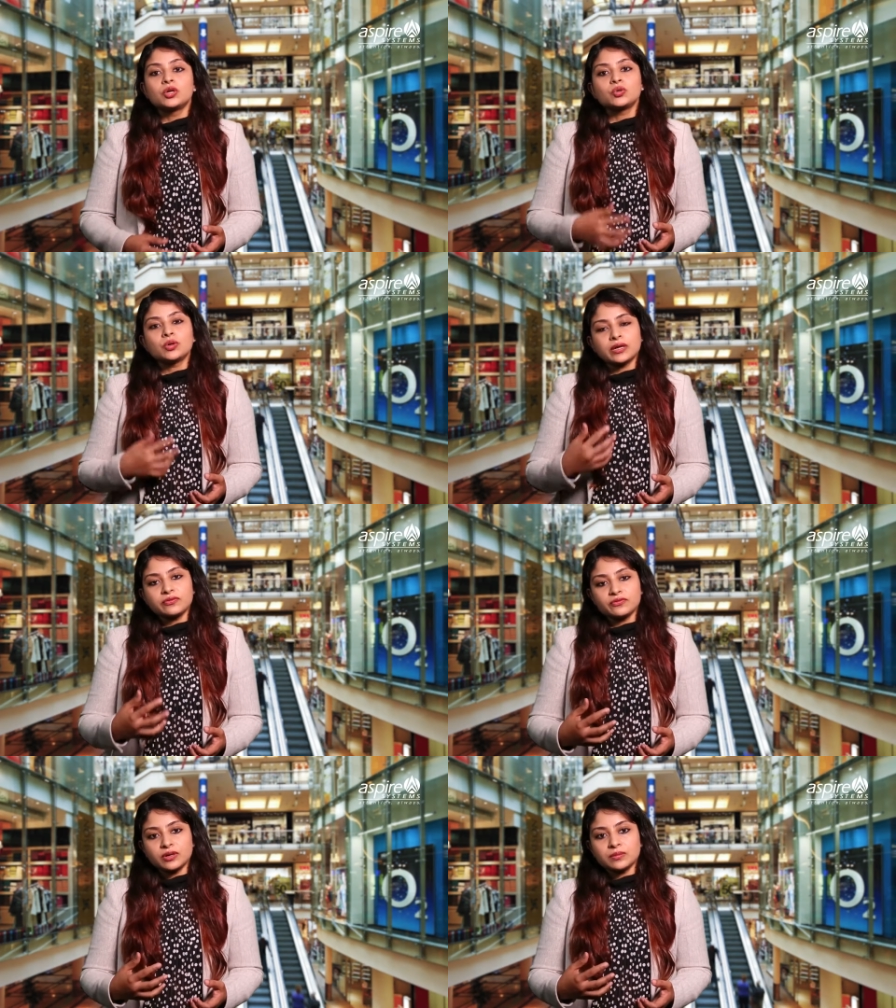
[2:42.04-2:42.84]
to
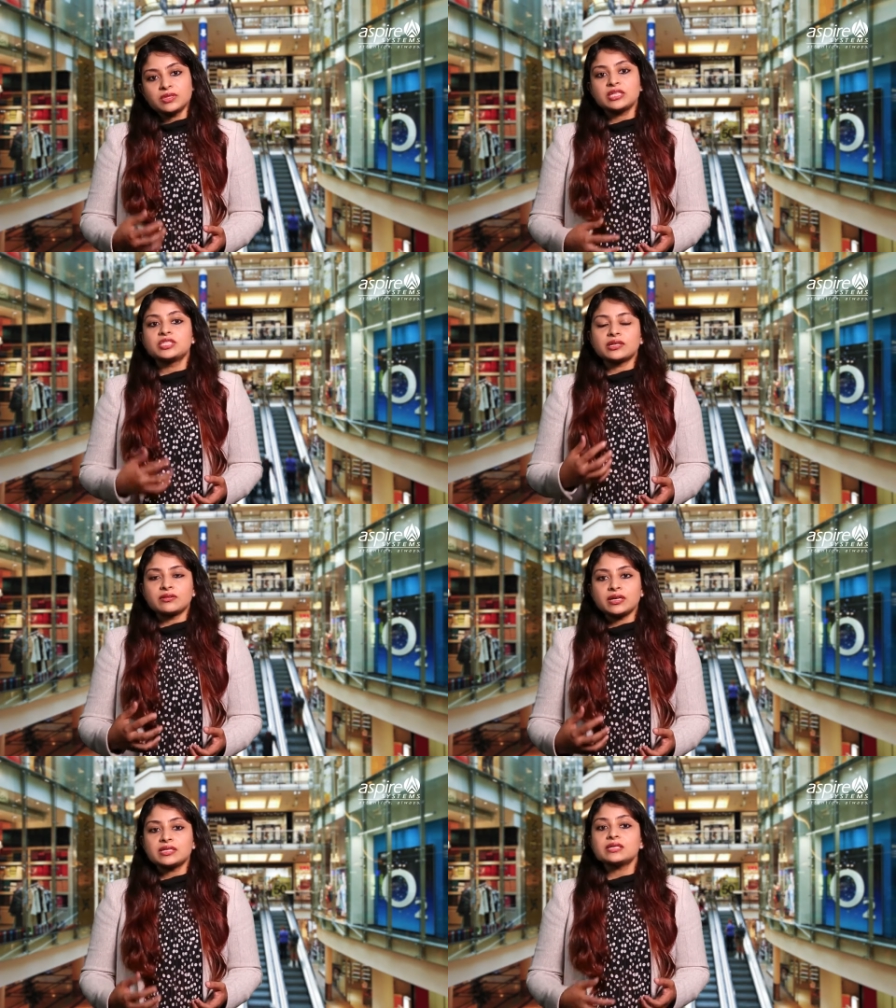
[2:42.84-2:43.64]
confirm the
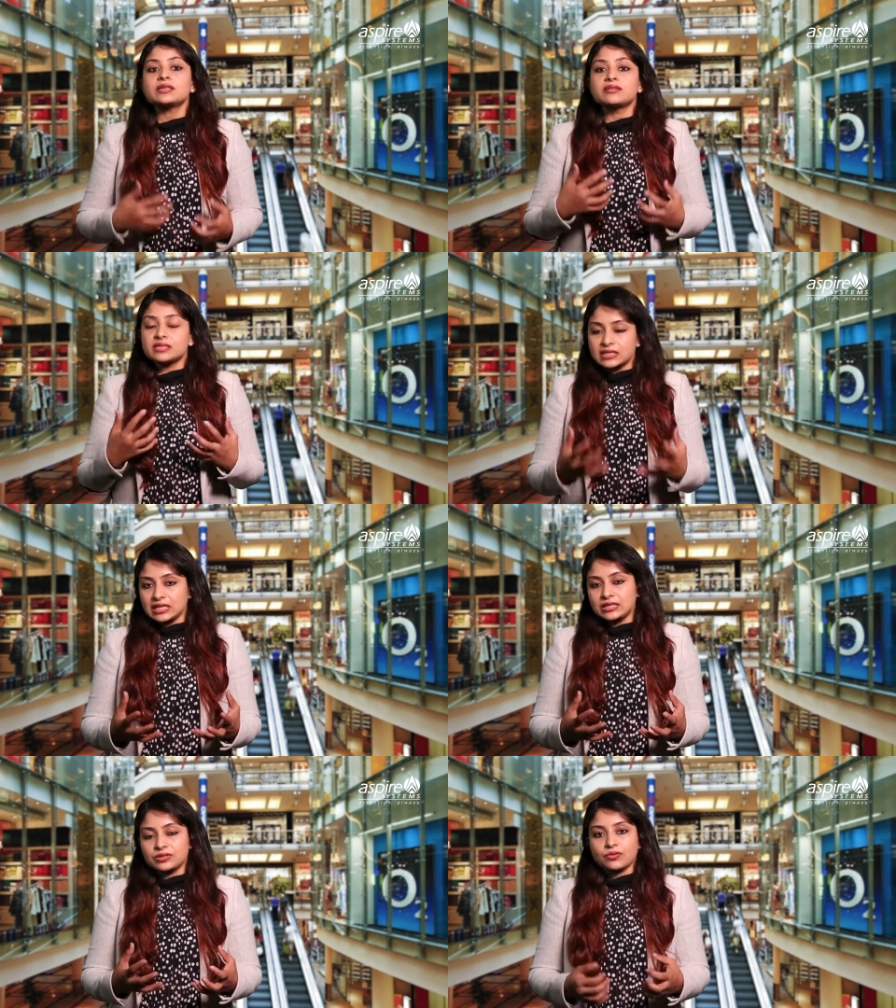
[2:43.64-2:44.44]
generated
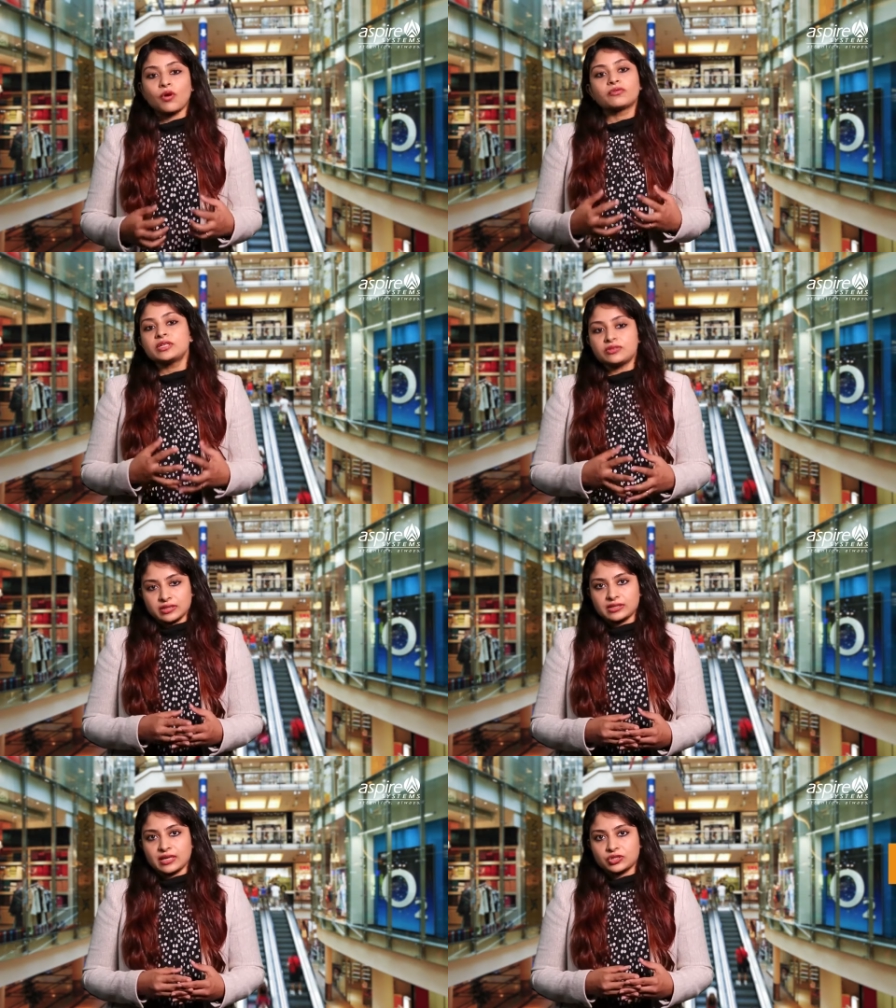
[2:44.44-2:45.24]
receipt of the
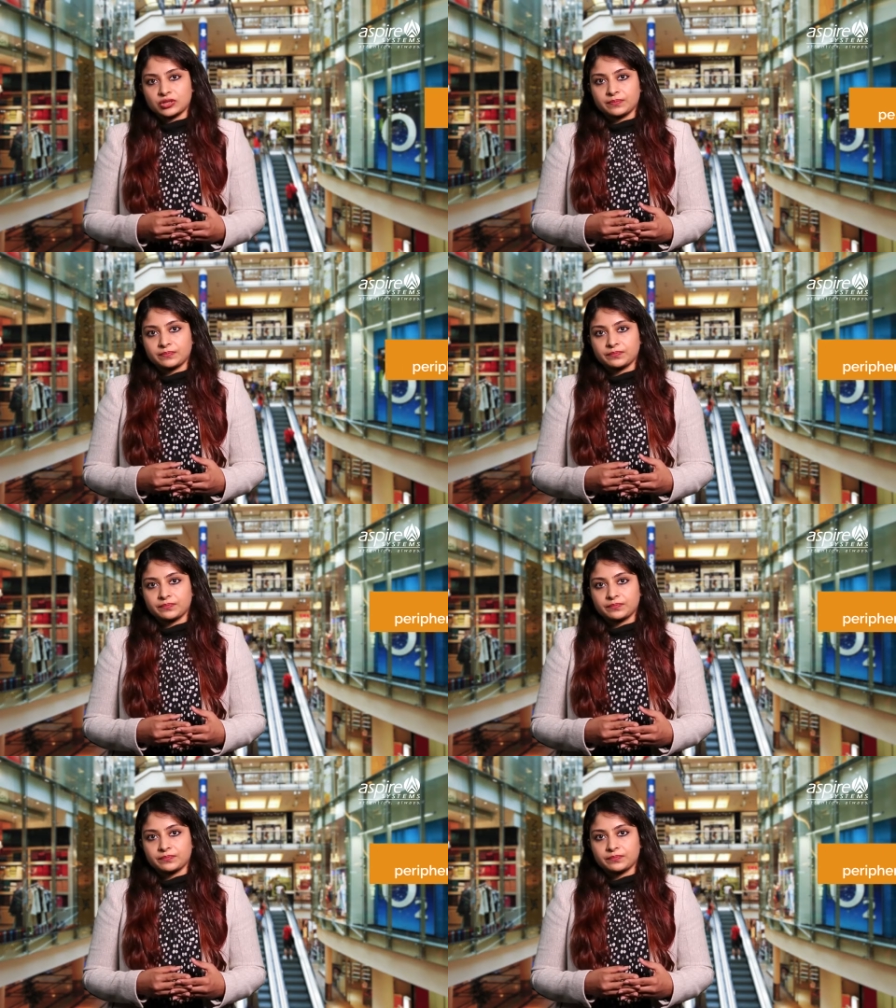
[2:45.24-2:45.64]
transaction.